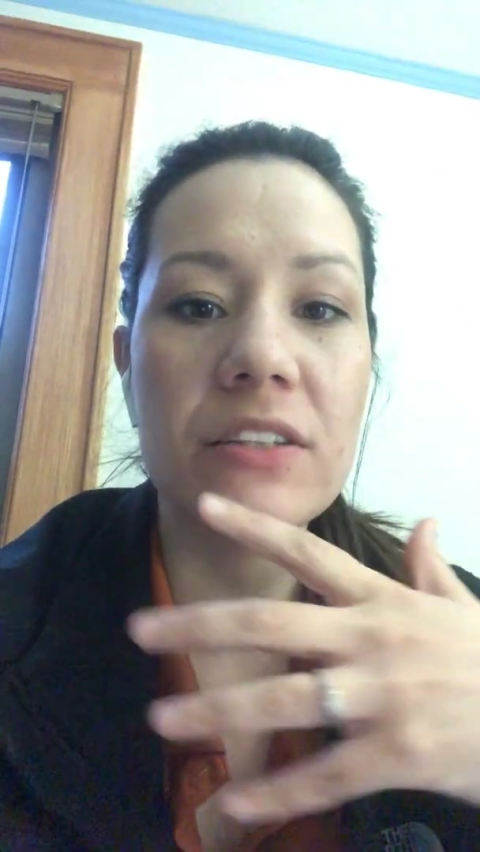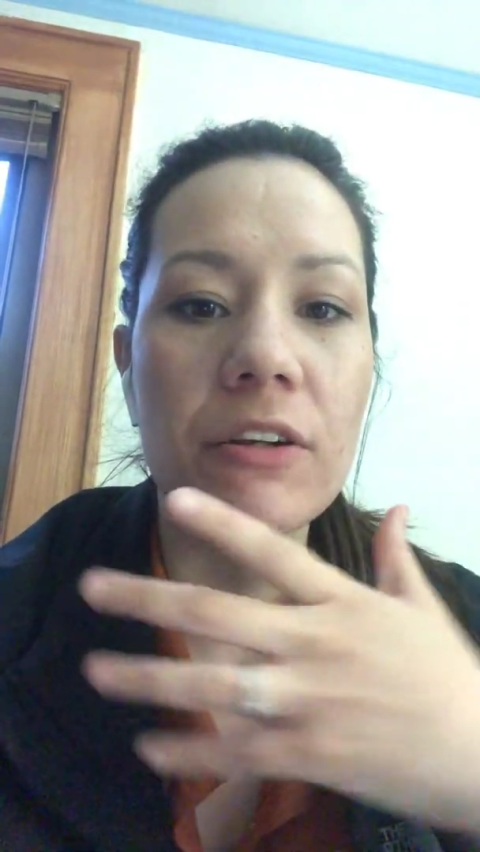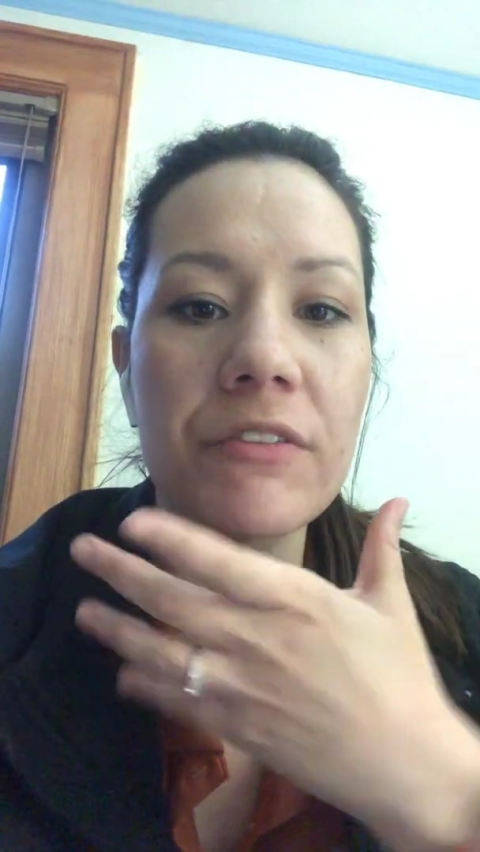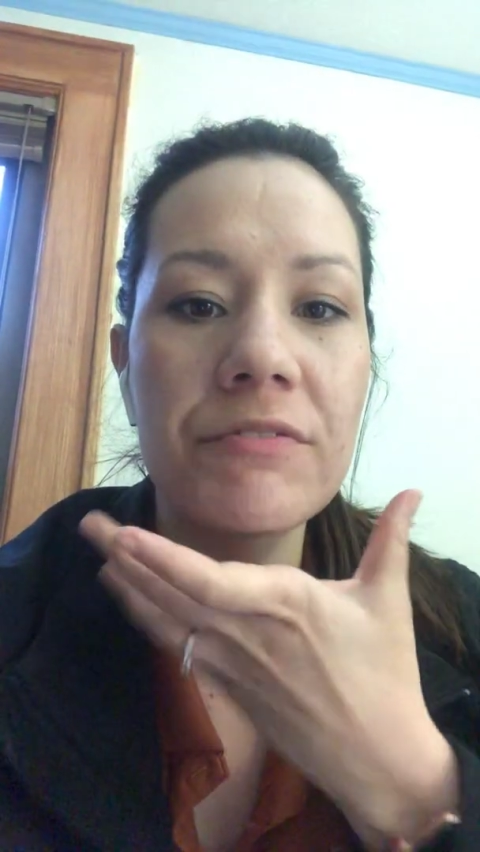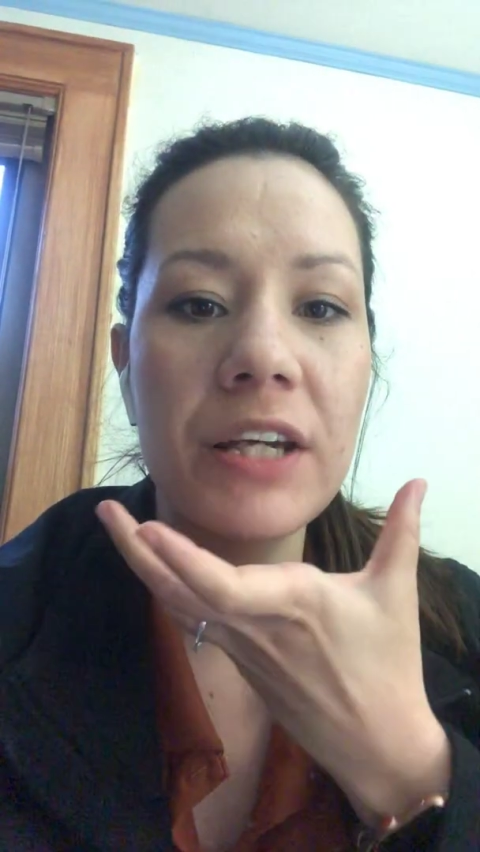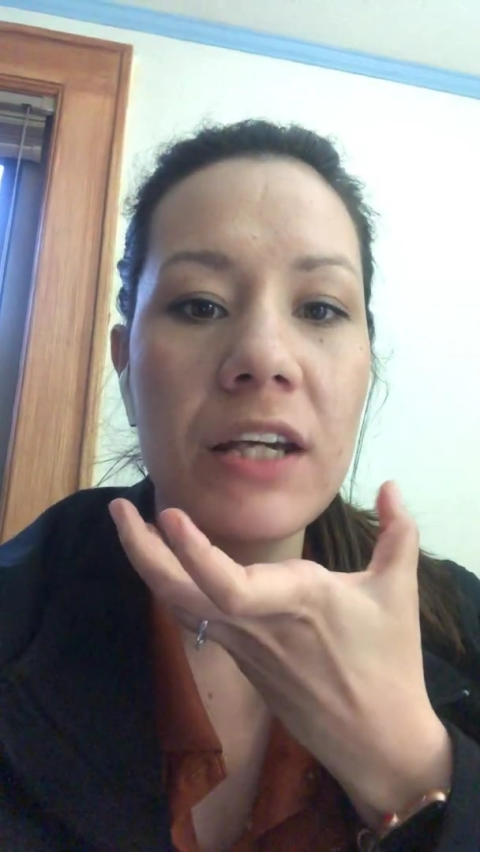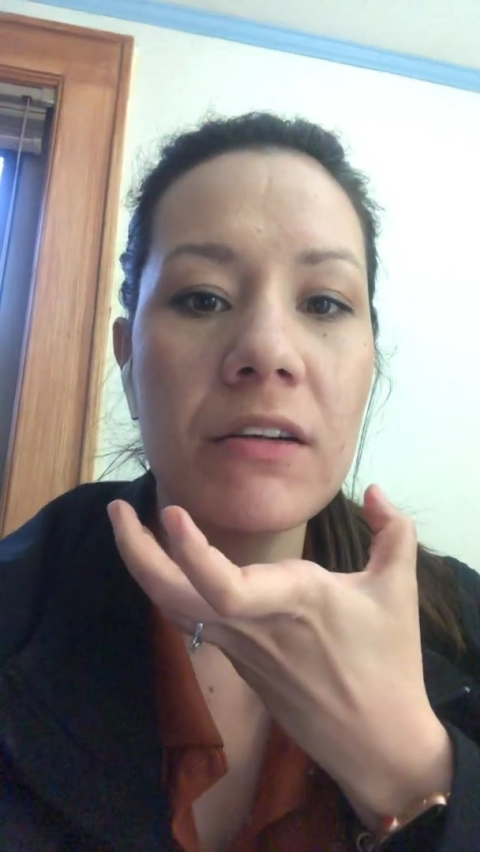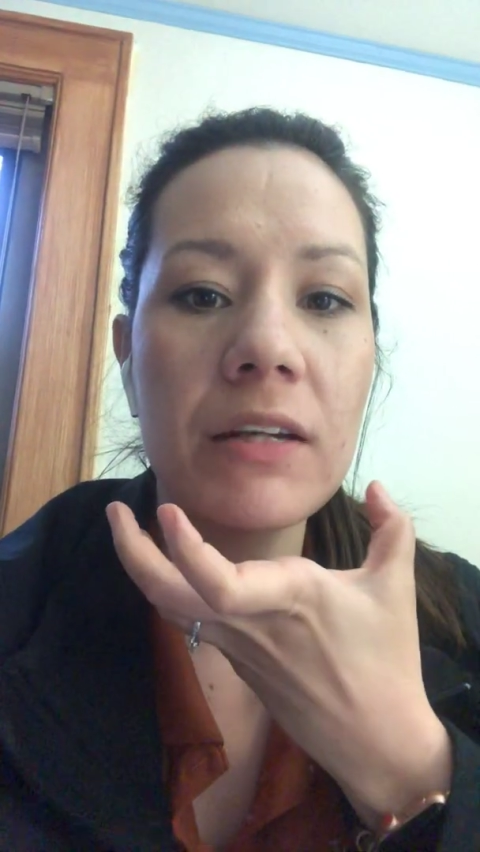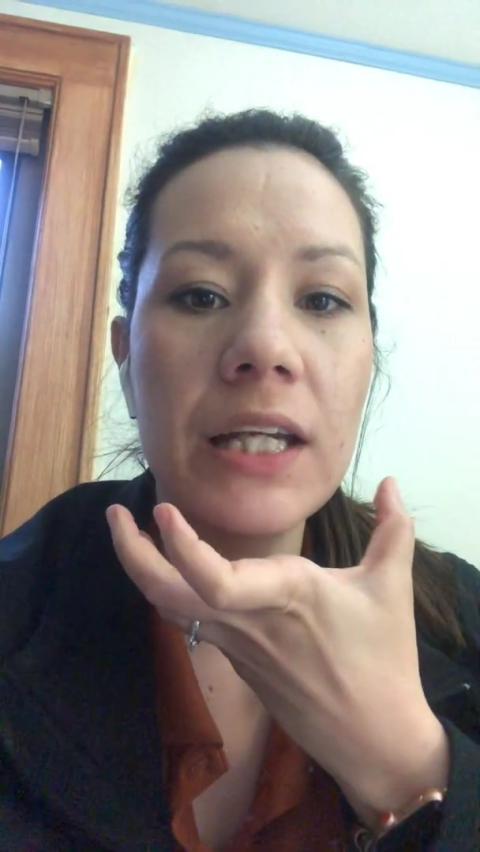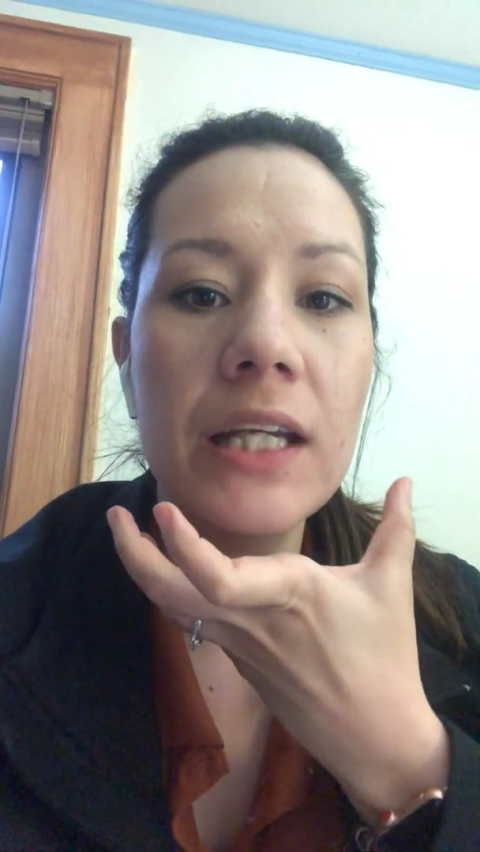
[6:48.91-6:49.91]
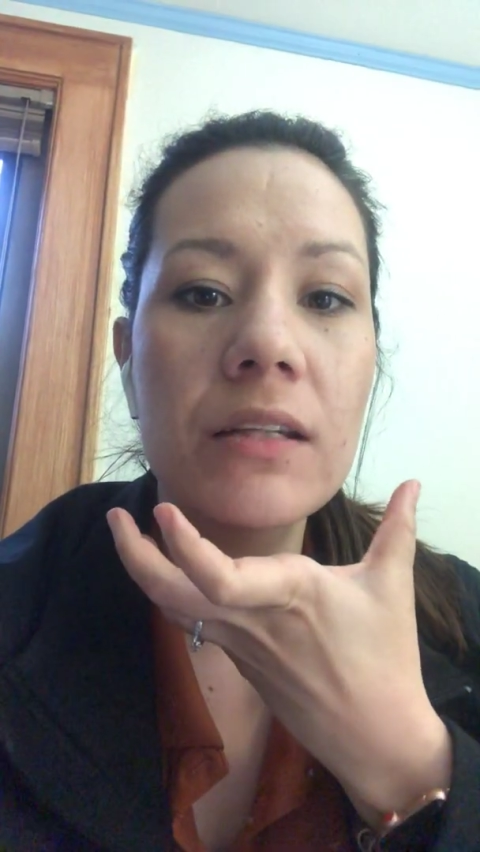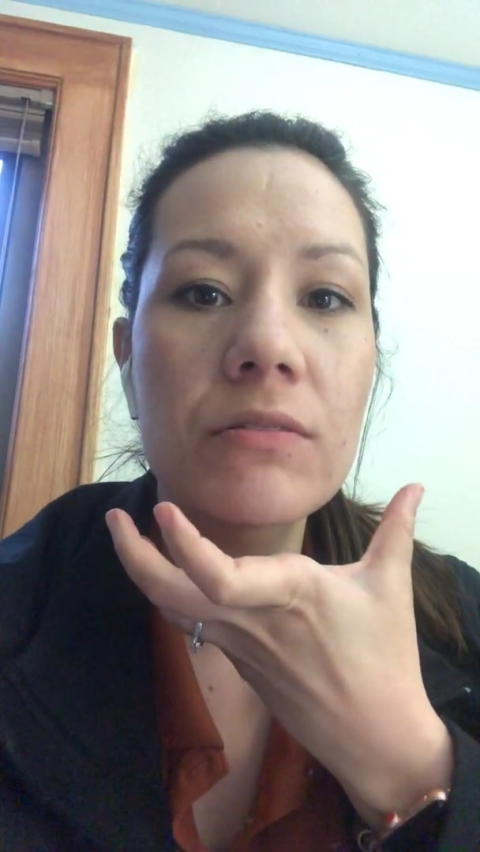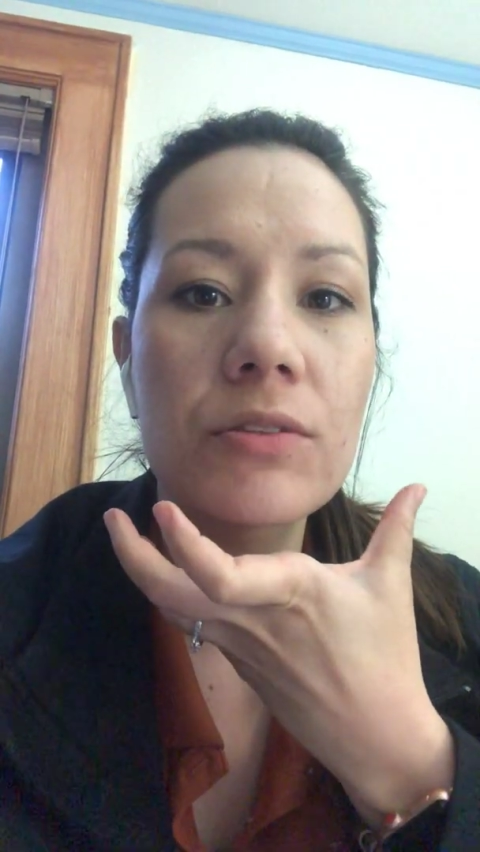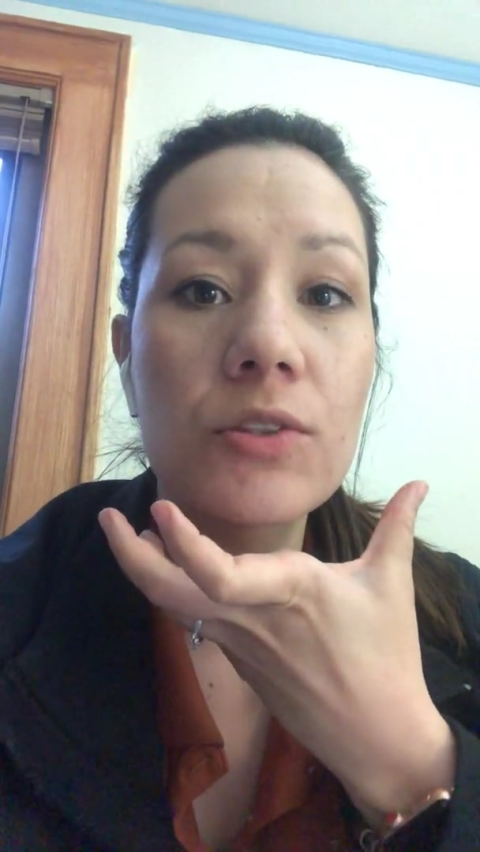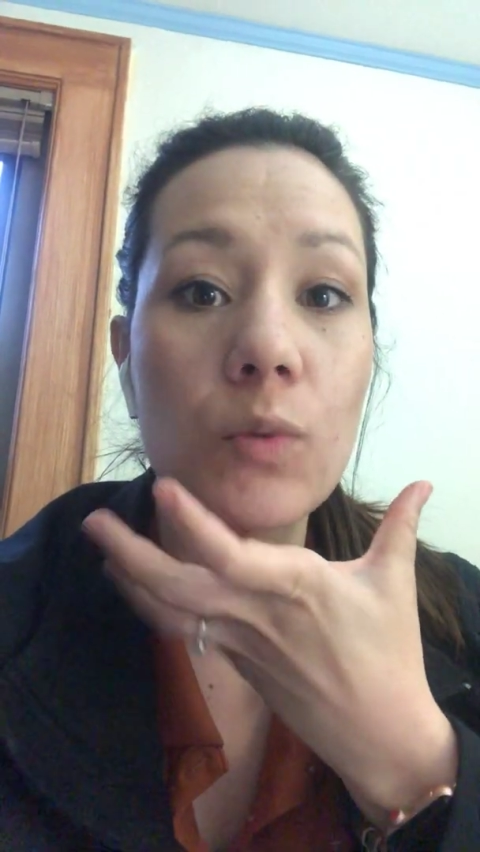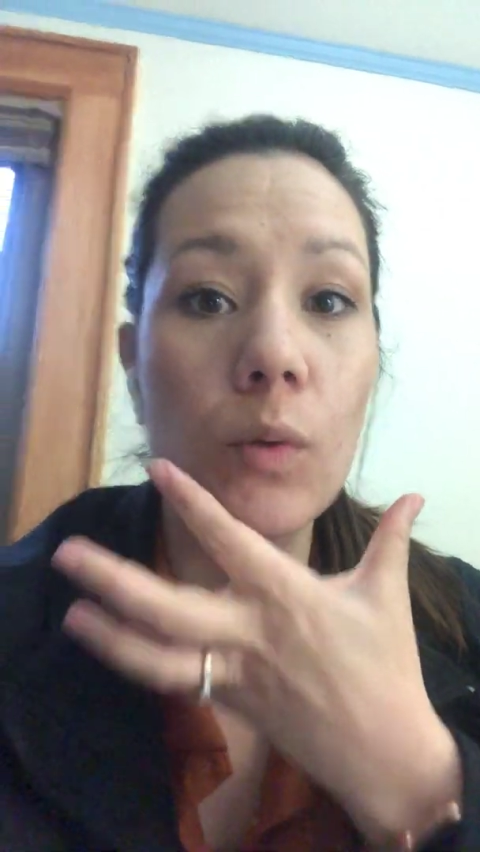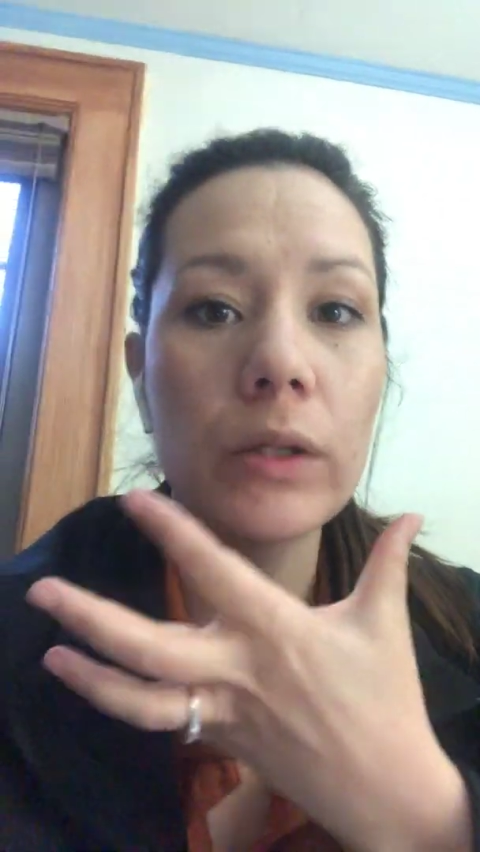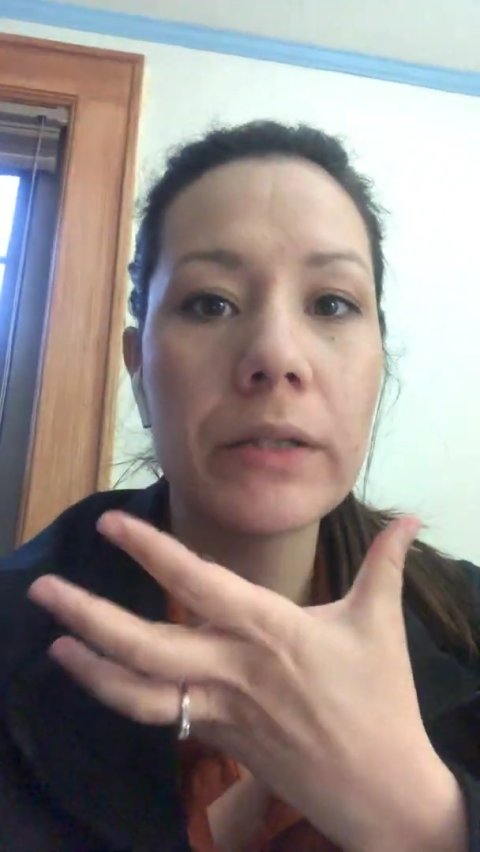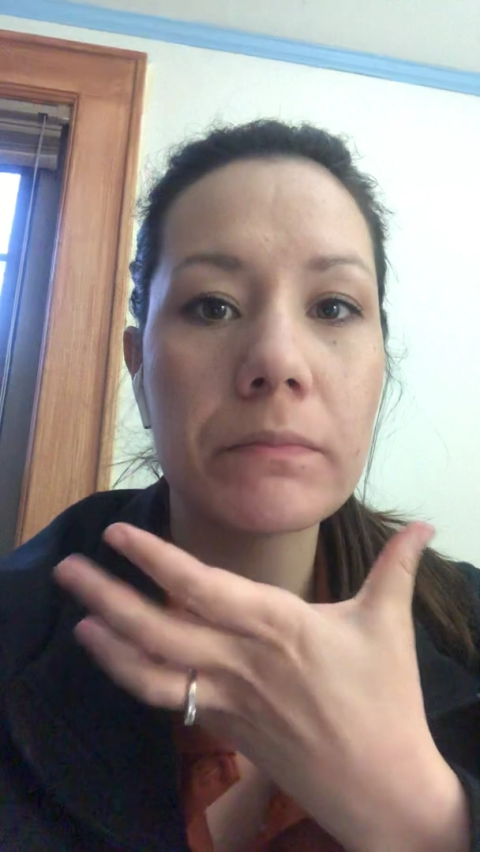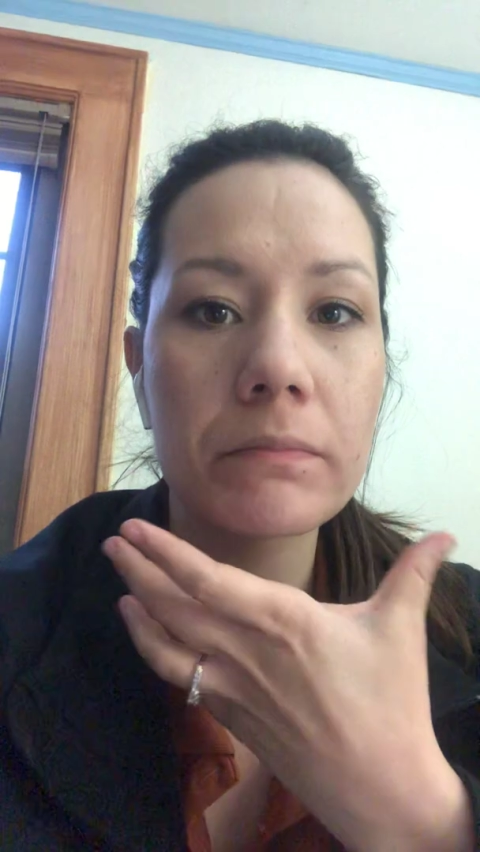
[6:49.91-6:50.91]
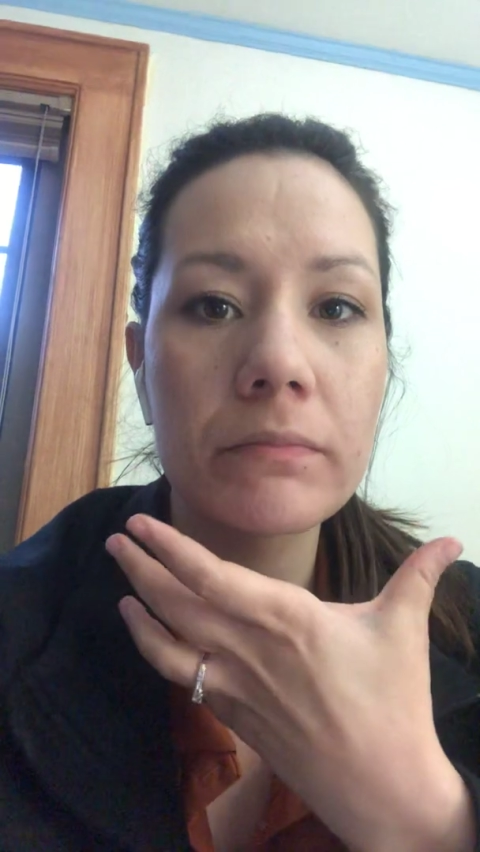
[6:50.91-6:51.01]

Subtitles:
are very swollen.